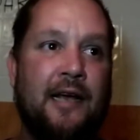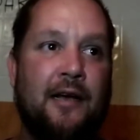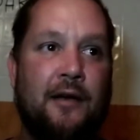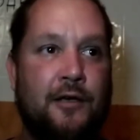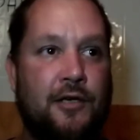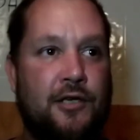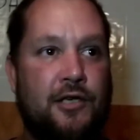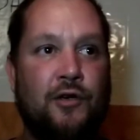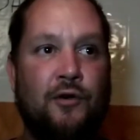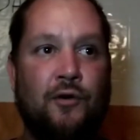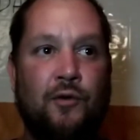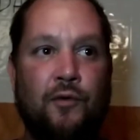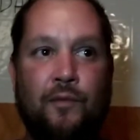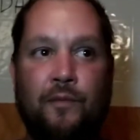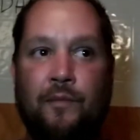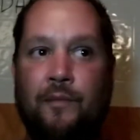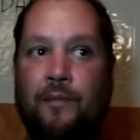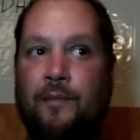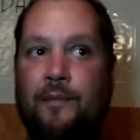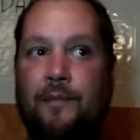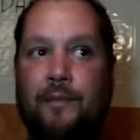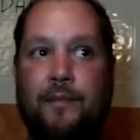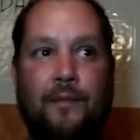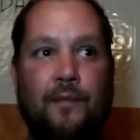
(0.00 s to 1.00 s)

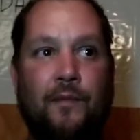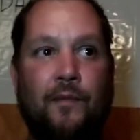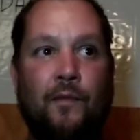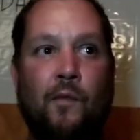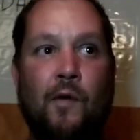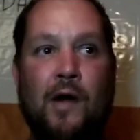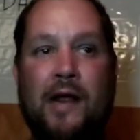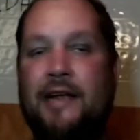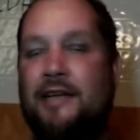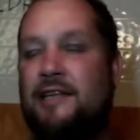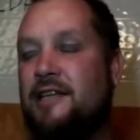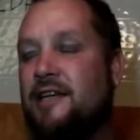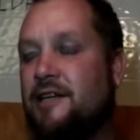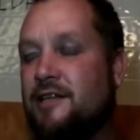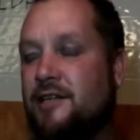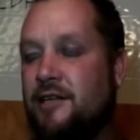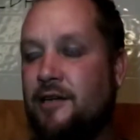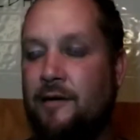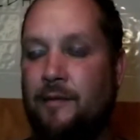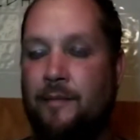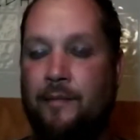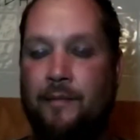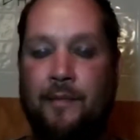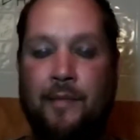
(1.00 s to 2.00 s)
assume
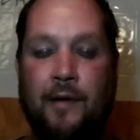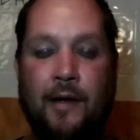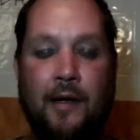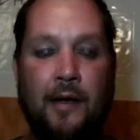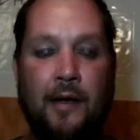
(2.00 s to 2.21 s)
racism